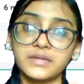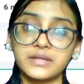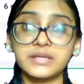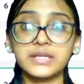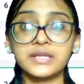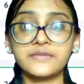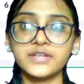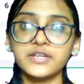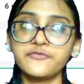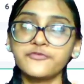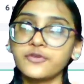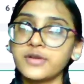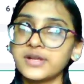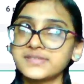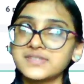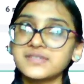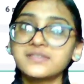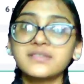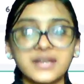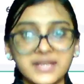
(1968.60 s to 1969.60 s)
even if you
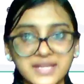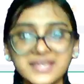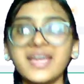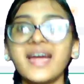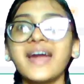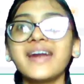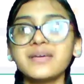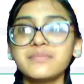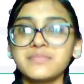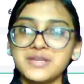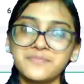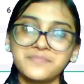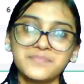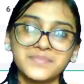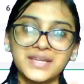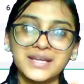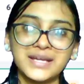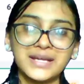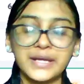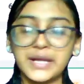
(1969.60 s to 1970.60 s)
consider an academy,
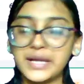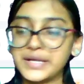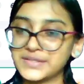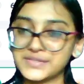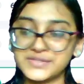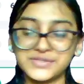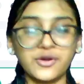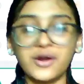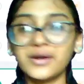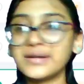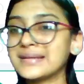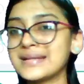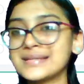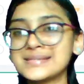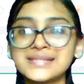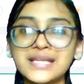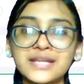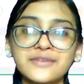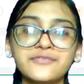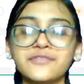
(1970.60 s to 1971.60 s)
it is not less
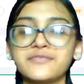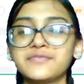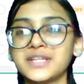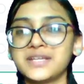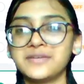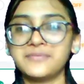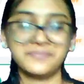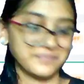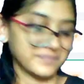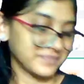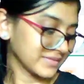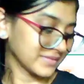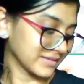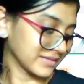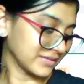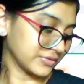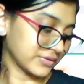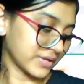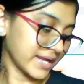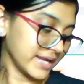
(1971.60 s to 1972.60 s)
than 50,
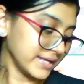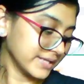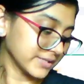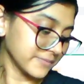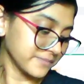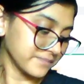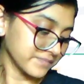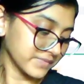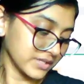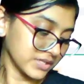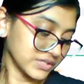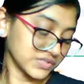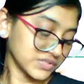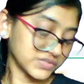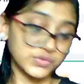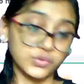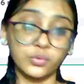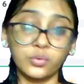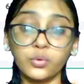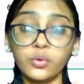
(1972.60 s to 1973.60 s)
right?
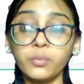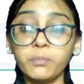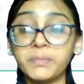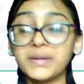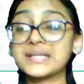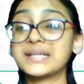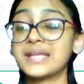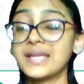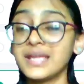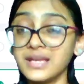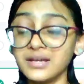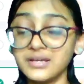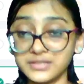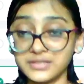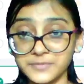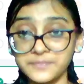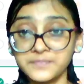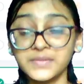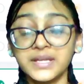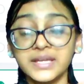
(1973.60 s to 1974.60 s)
So, but
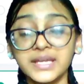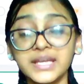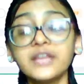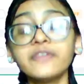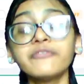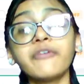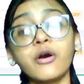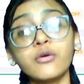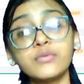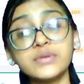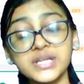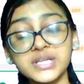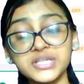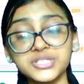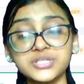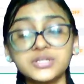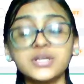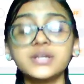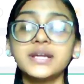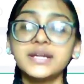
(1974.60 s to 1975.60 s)
here in
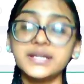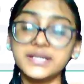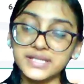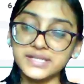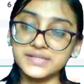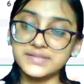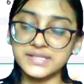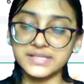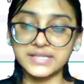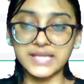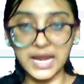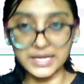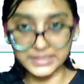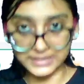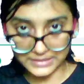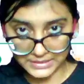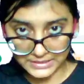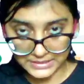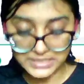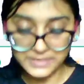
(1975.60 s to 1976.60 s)
foundation and NTSE
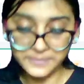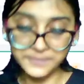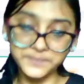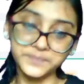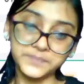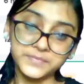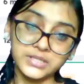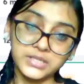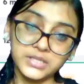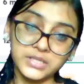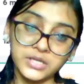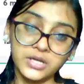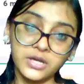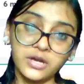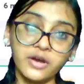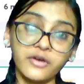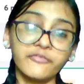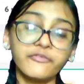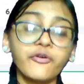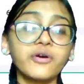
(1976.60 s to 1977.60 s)
category,
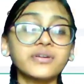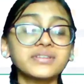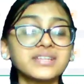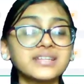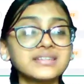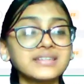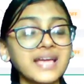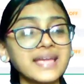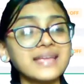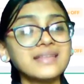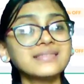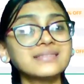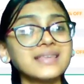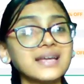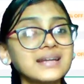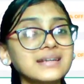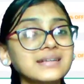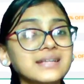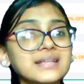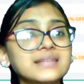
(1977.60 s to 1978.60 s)
for the 9th
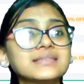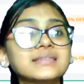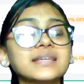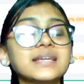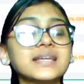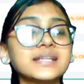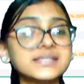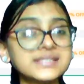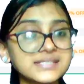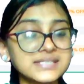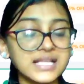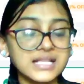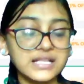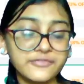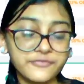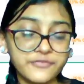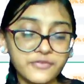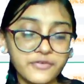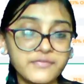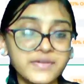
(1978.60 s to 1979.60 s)
and 10th
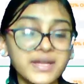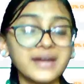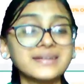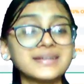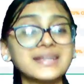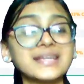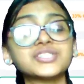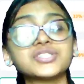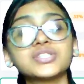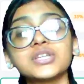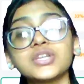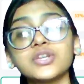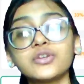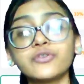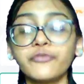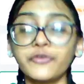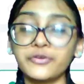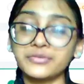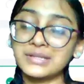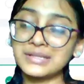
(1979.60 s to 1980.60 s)
itself, we are teaching you
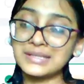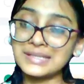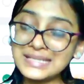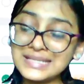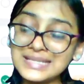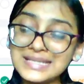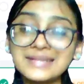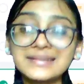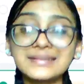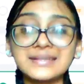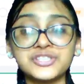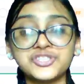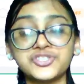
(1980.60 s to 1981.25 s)
for the NEET,